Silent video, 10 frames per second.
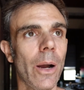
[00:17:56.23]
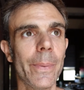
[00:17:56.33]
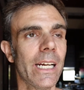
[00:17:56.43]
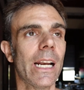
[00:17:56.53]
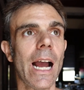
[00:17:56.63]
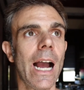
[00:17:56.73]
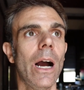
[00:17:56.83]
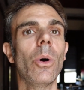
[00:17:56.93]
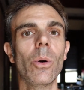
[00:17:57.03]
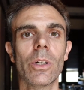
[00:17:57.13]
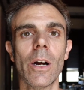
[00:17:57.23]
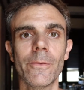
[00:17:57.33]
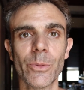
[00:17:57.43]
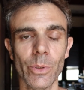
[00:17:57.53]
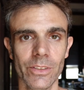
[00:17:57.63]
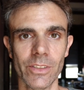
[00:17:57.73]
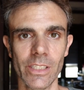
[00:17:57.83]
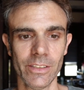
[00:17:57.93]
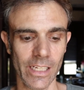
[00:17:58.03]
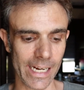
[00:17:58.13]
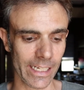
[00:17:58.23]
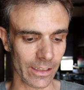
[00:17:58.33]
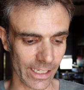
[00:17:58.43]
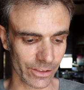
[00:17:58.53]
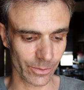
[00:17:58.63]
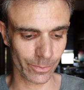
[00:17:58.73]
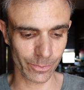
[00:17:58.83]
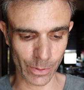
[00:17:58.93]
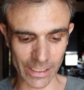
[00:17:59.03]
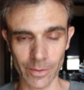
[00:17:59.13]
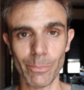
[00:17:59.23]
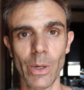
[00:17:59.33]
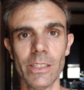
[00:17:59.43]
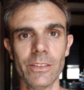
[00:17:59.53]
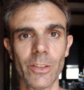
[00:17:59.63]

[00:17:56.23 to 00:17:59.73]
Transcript: oh my God, how comfortable is this that I can like just press a button,